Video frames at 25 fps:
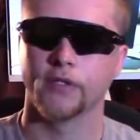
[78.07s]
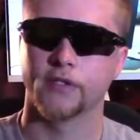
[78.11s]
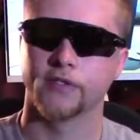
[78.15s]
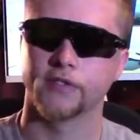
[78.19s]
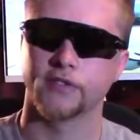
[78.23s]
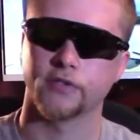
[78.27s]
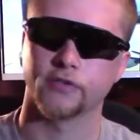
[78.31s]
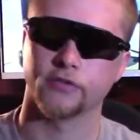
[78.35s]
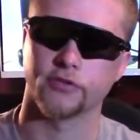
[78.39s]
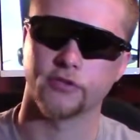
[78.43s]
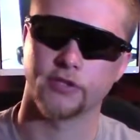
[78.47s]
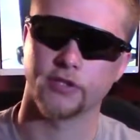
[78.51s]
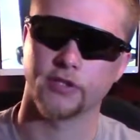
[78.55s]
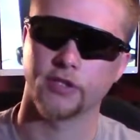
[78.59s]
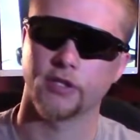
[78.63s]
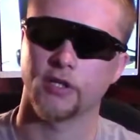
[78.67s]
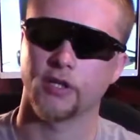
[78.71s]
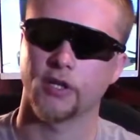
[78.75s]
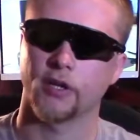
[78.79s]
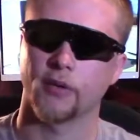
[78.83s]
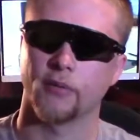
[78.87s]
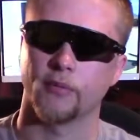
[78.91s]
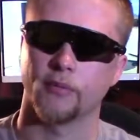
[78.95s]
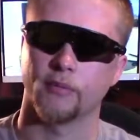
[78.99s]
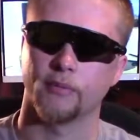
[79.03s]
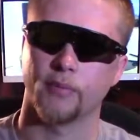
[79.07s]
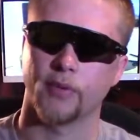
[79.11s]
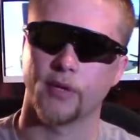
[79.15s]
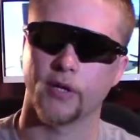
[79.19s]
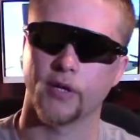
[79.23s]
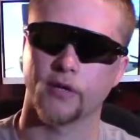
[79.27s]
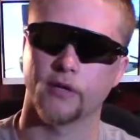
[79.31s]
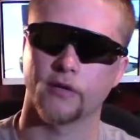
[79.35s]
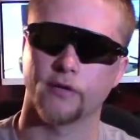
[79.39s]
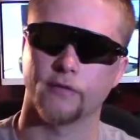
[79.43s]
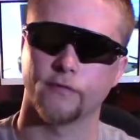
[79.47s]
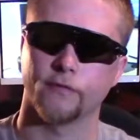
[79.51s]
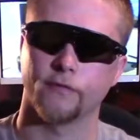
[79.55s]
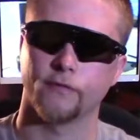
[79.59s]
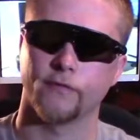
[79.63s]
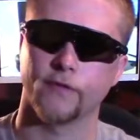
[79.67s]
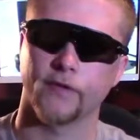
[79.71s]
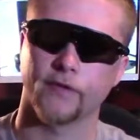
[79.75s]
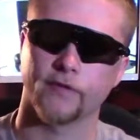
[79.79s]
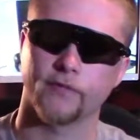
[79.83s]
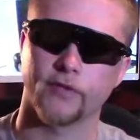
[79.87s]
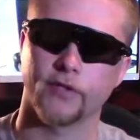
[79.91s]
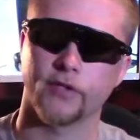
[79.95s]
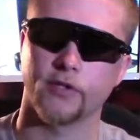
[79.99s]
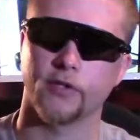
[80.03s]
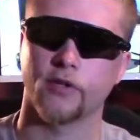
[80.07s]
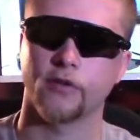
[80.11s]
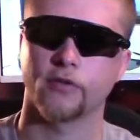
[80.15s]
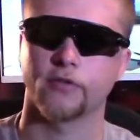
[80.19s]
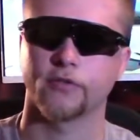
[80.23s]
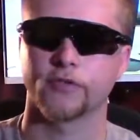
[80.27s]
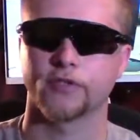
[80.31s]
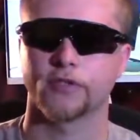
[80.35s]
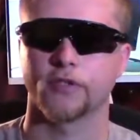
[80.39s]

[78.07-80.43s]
So she got a pair of $50